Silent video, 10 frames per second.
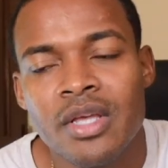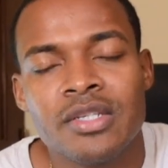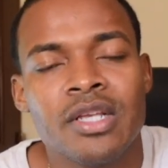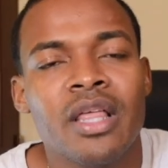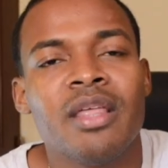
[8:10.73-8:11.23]

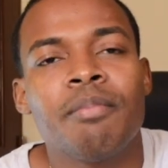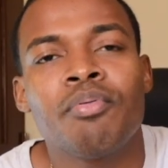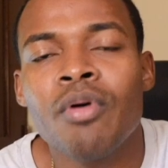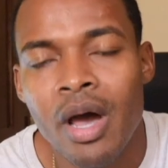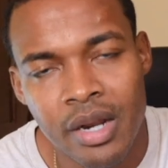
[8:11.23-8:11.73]
selling them
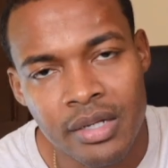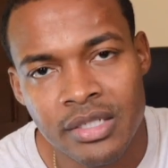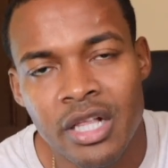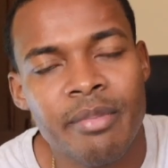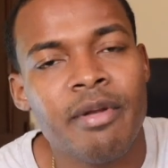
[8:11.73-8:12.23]
products
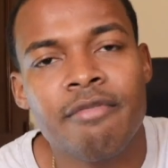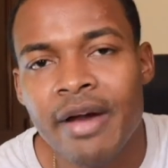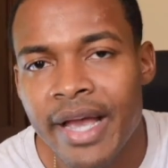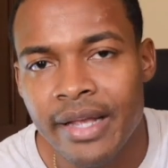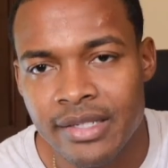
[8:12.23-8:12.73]
selling them
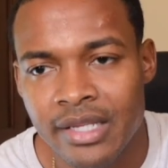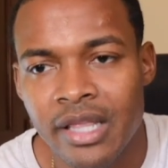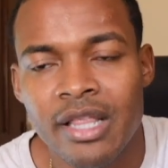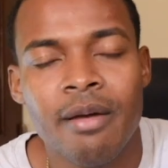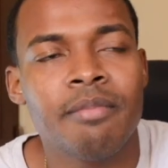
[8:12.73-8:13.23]
advice
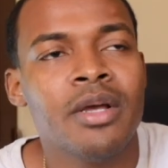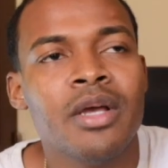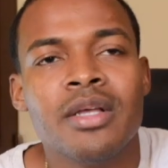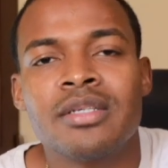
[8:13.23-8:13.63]
selling them